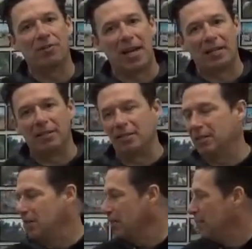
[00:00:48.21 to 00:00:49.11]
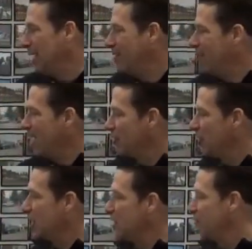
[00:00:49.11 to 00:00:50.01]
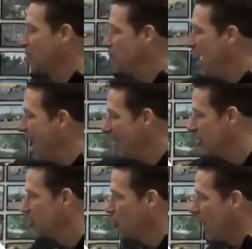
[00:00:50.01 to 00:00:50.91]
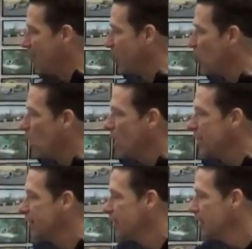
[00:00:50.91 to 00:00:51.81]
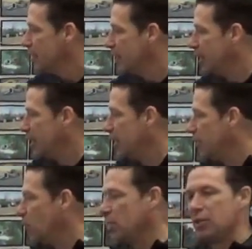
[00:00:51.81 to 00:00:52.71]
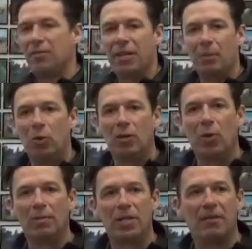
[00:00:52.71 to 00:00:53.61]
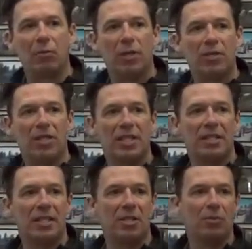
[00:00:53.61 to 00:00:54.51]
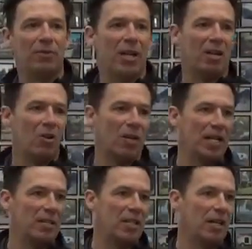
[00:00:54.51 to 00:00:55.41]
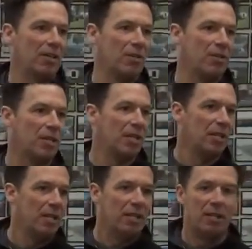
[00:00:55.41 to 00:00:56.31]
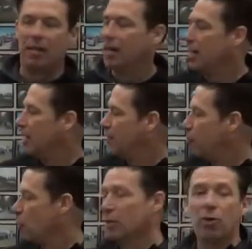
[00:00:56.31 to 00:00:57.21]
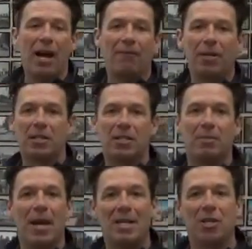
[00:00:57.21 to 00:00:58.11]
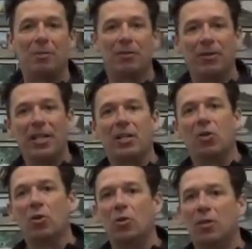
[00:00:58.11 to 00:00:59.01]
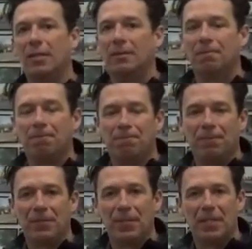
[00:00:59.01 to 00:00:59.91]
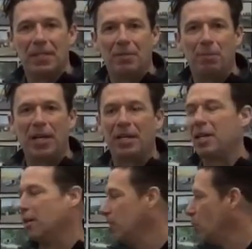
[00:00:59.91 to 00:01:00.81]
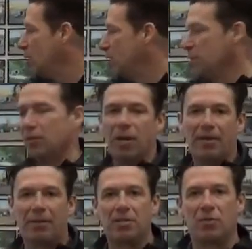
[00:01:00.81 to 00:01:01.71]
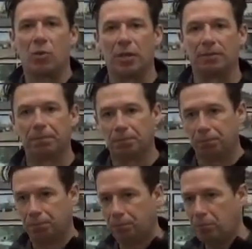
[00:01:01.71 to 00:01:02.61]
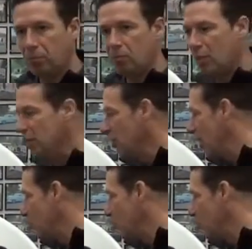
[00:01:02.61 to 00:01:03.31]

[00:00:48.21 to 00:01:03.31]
you've got about five or six different pattern graphic-wise, uh, which is available on the website for you to see. In addition, we've got all kinds of colors uh, for the graphics to match up your vehicle. Pick a color, we can do the graphics for it. So